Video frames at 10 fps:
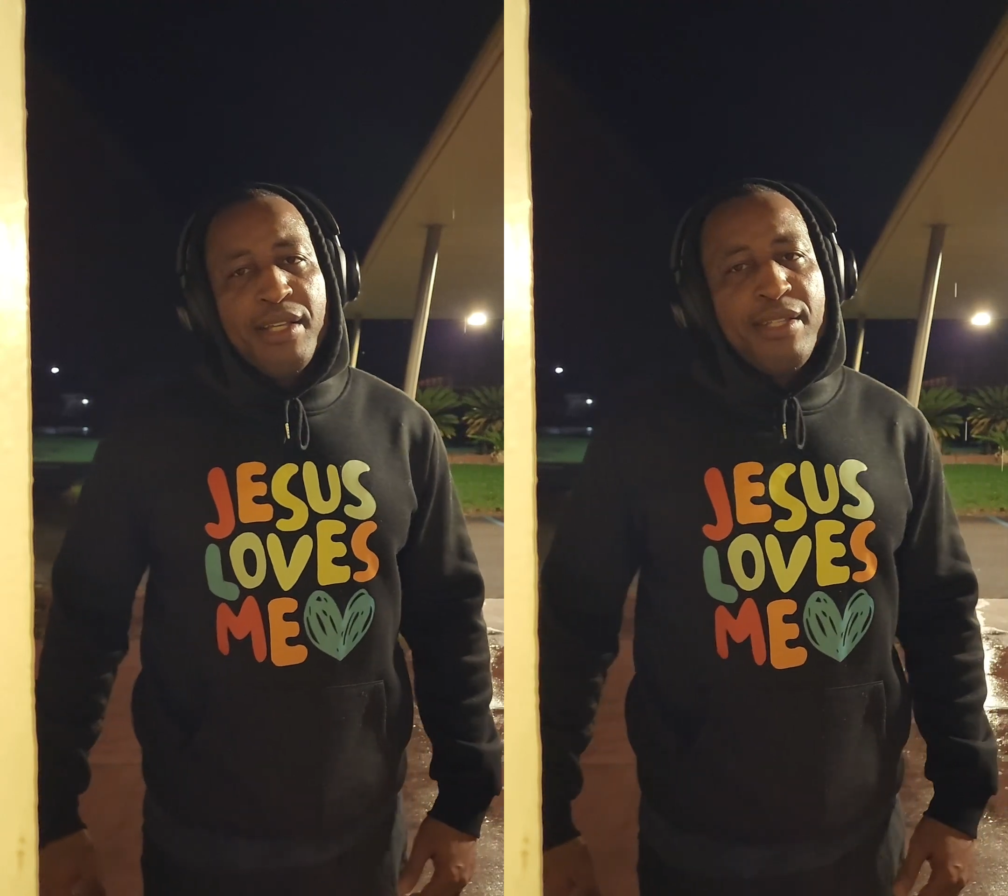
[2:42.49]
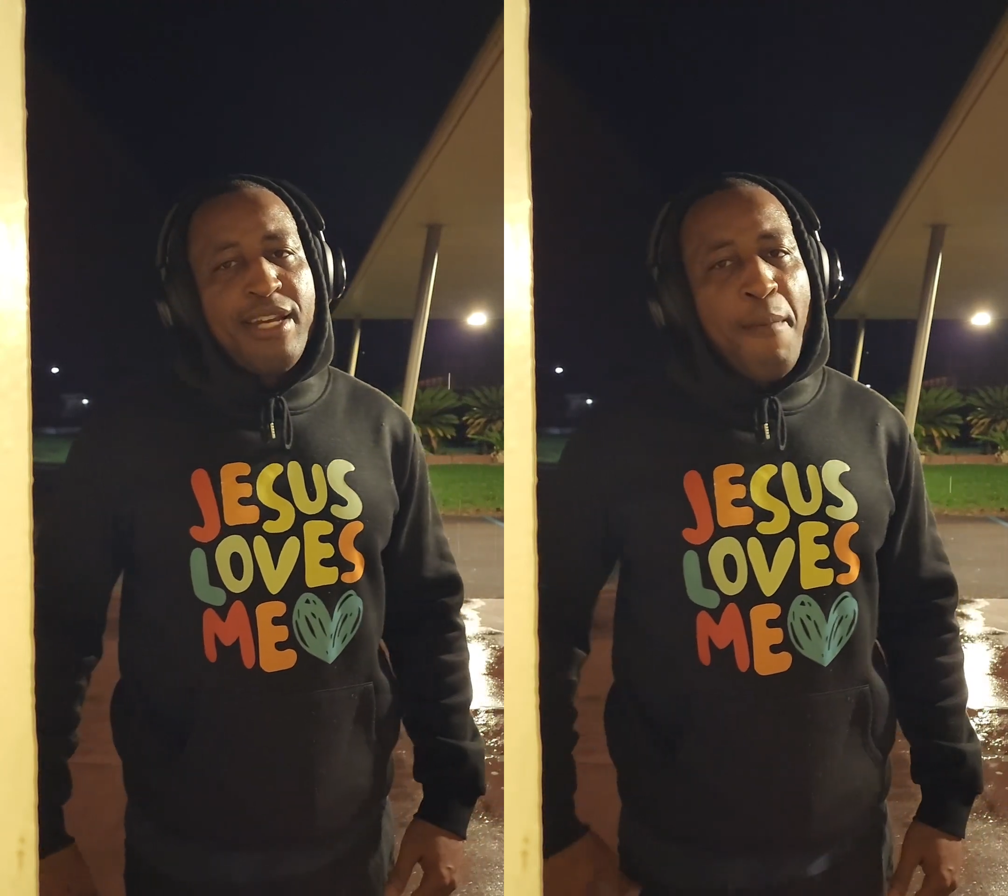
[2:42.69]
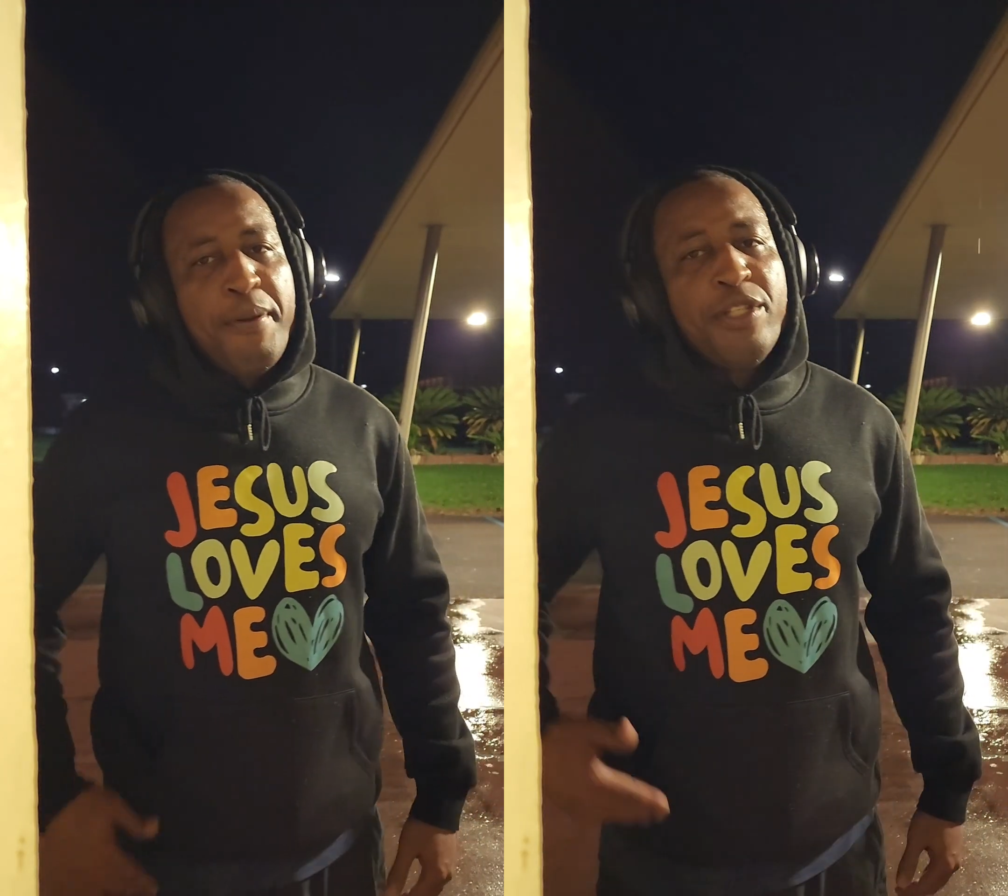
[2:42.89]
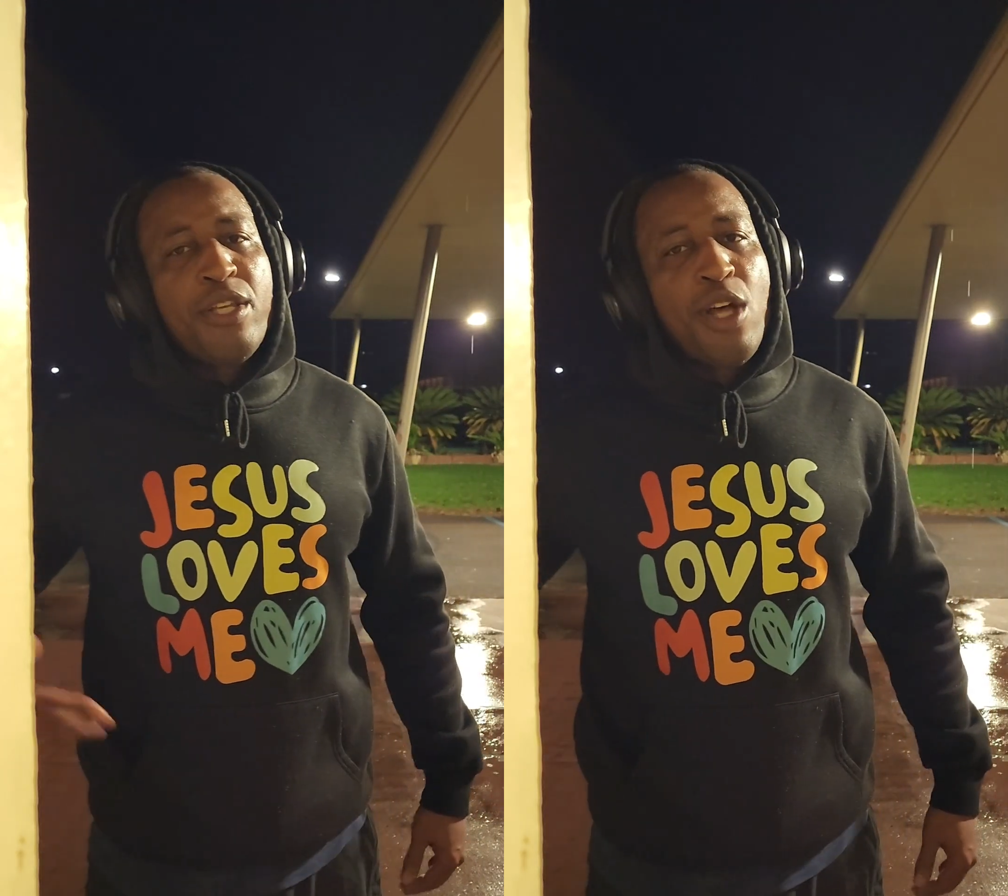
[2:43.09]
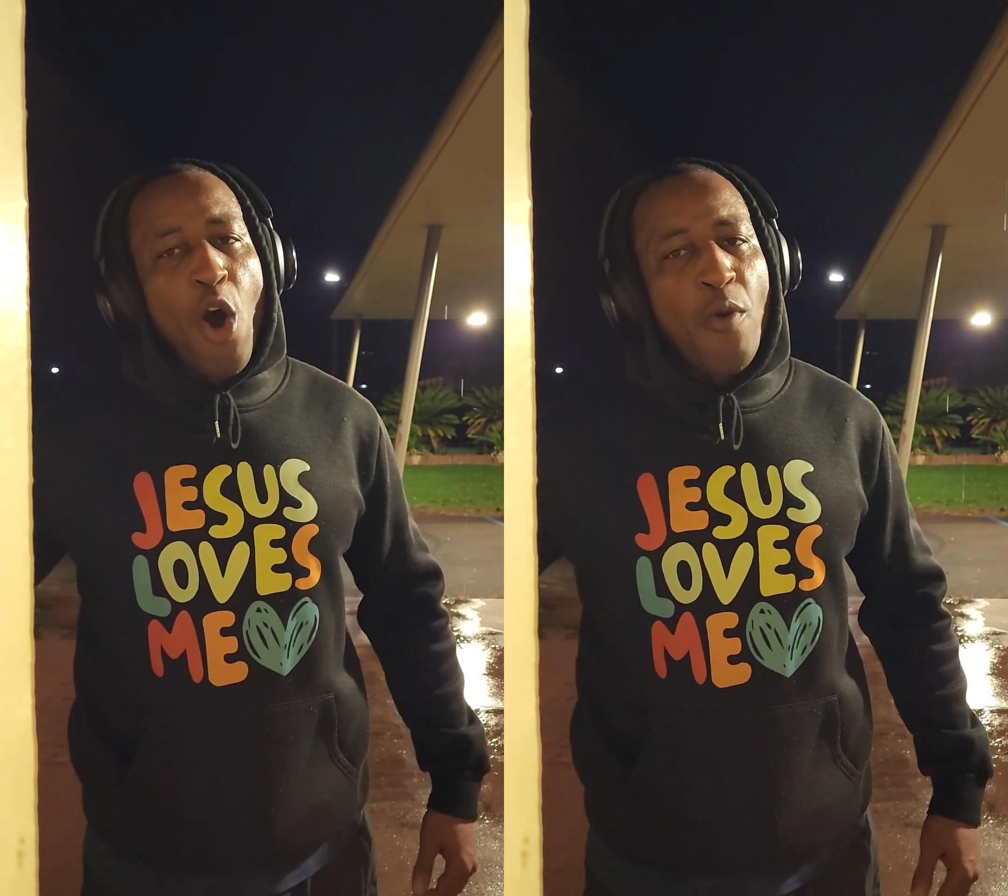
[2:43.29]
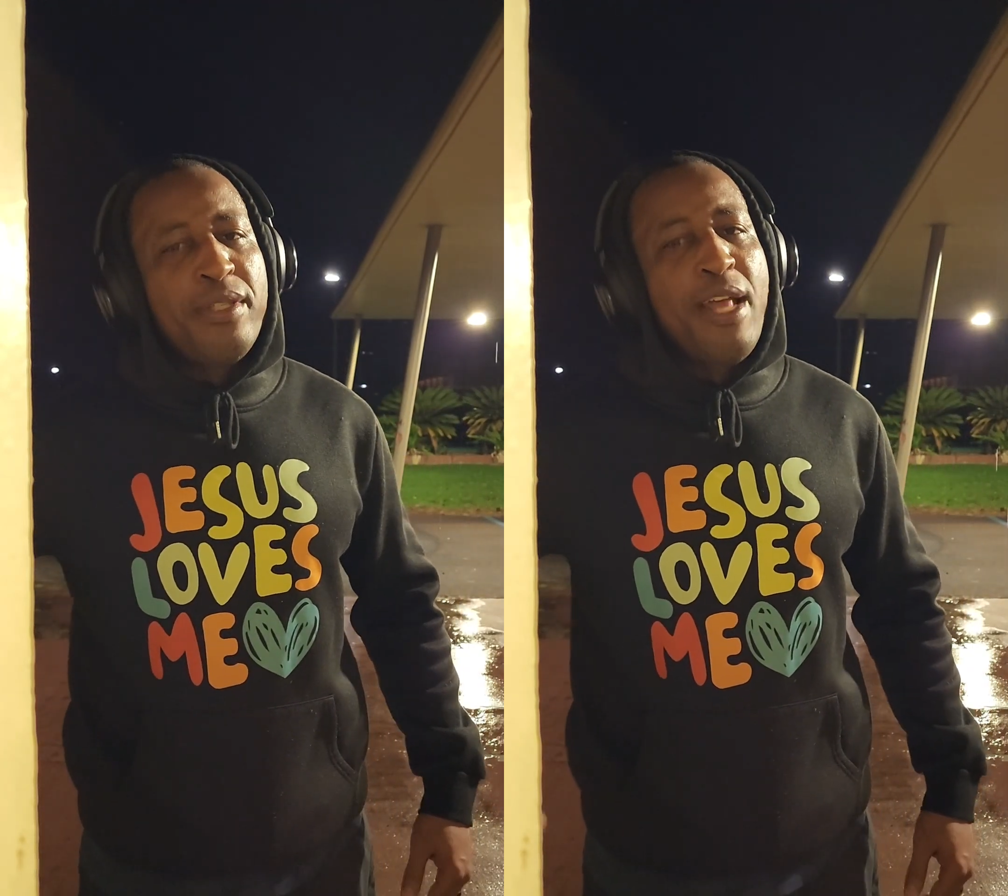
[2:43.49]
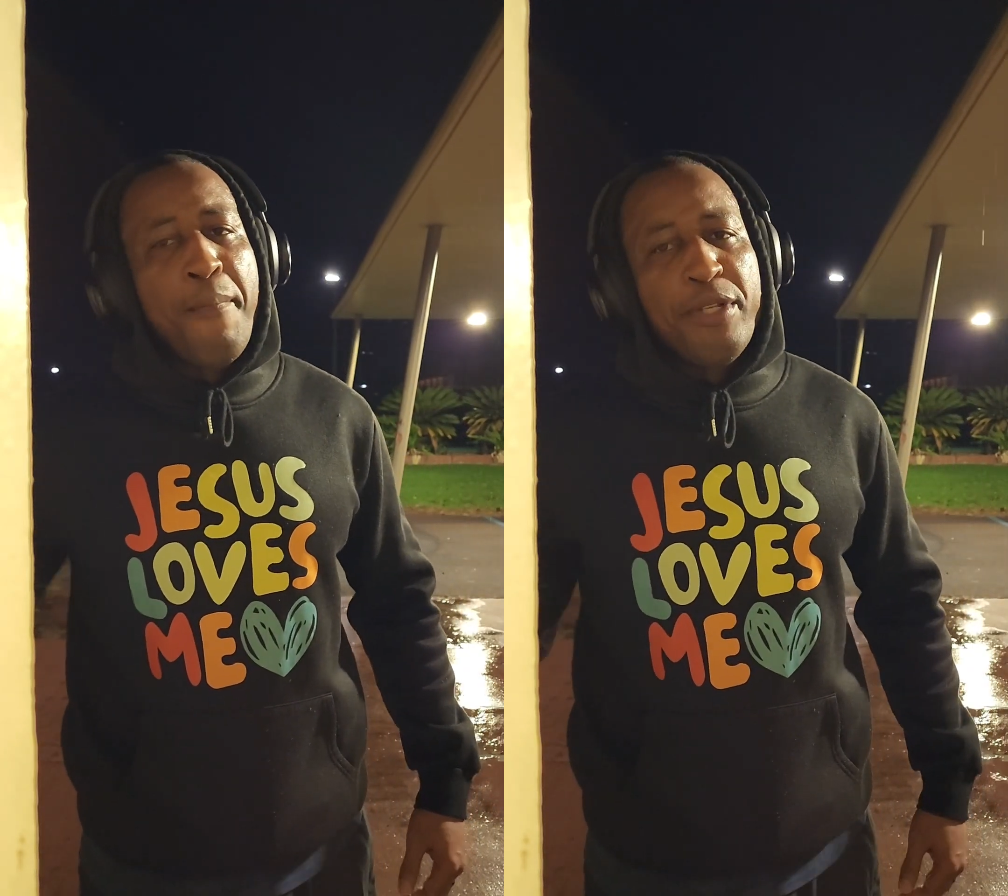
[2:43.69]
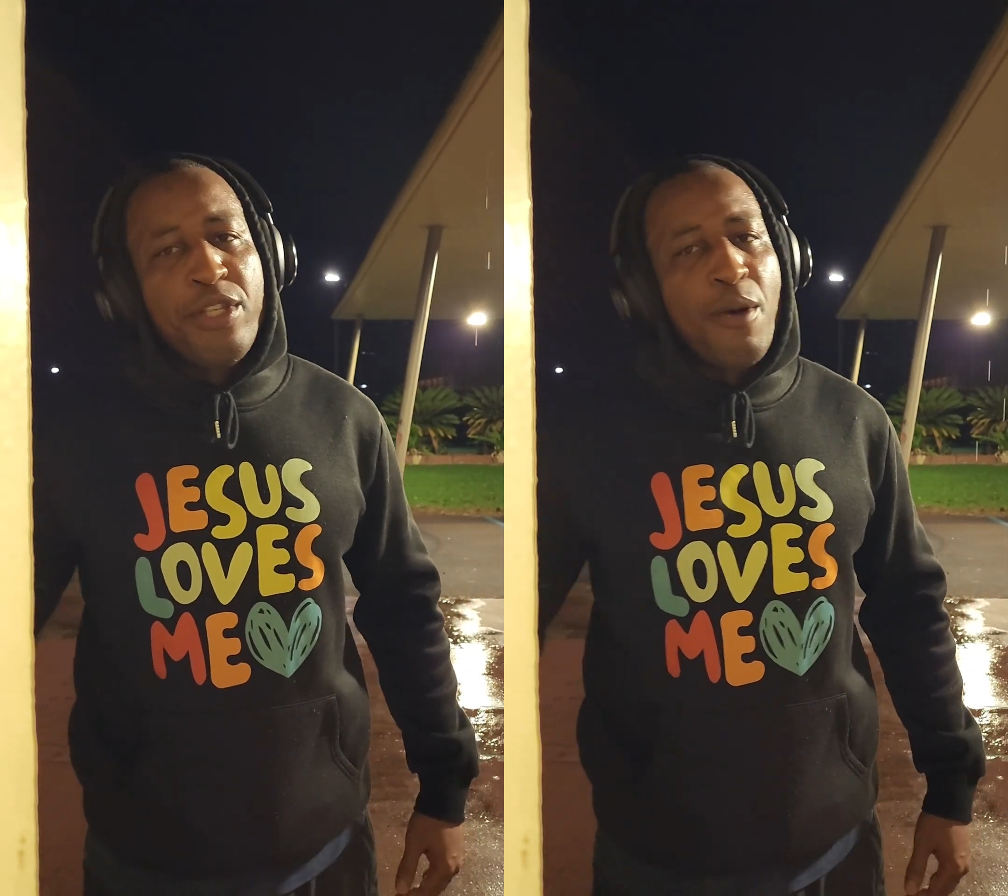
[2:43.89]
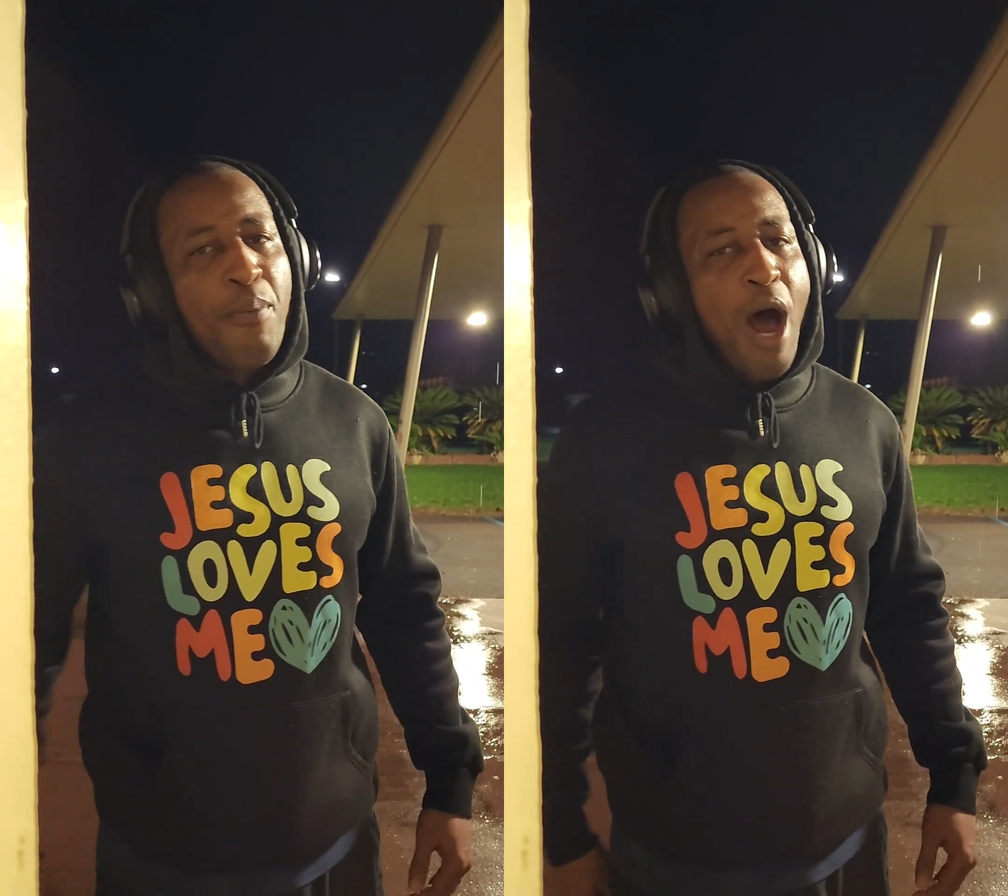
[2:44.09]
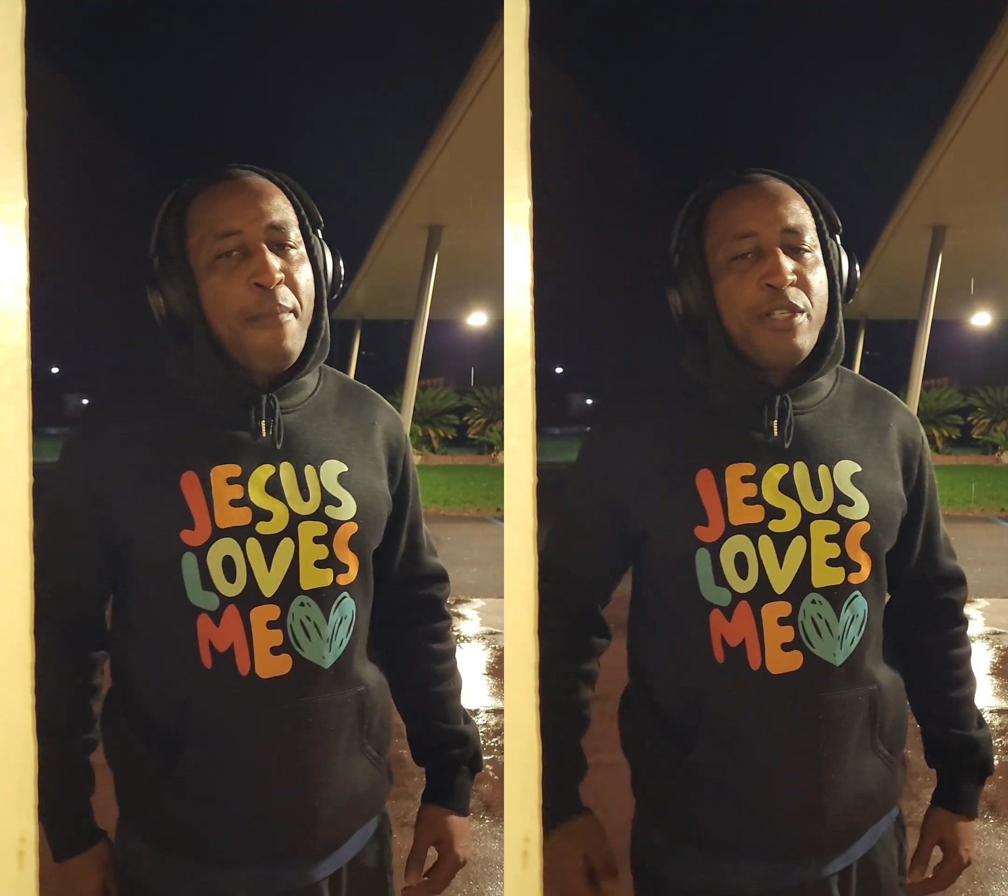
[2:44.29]
Step into the hope, step into the
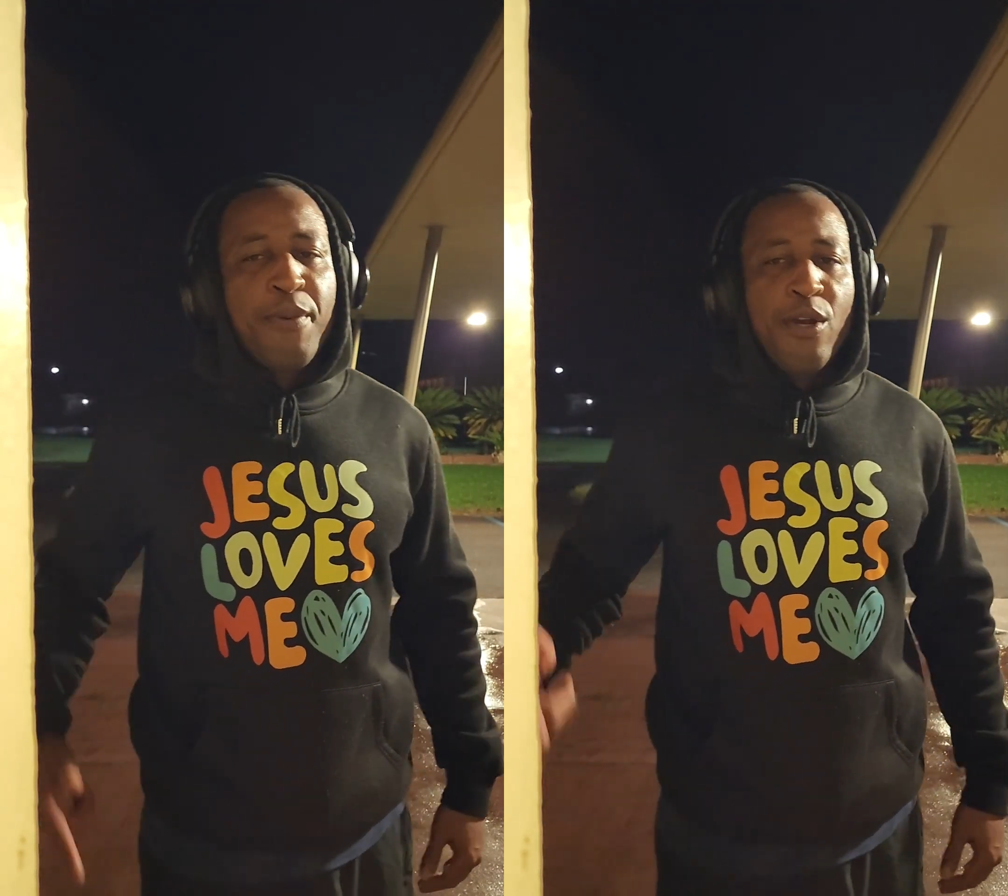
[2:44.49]
promise.